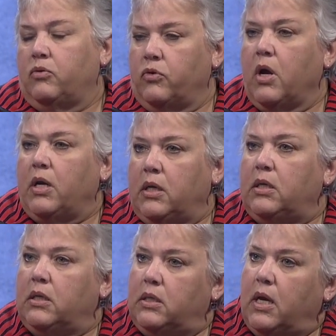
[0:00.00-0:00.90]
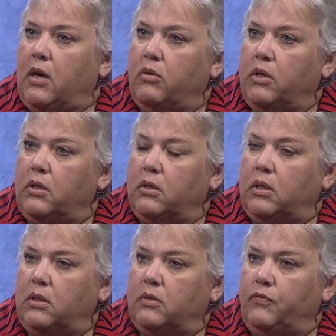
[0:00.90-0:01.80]
trying to dig down
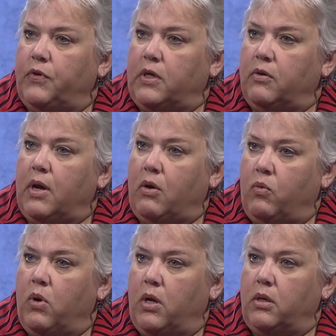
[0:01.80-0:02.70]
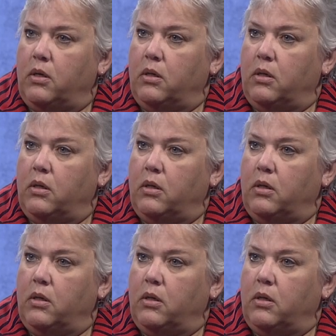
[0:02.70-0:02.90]
and to figure out what.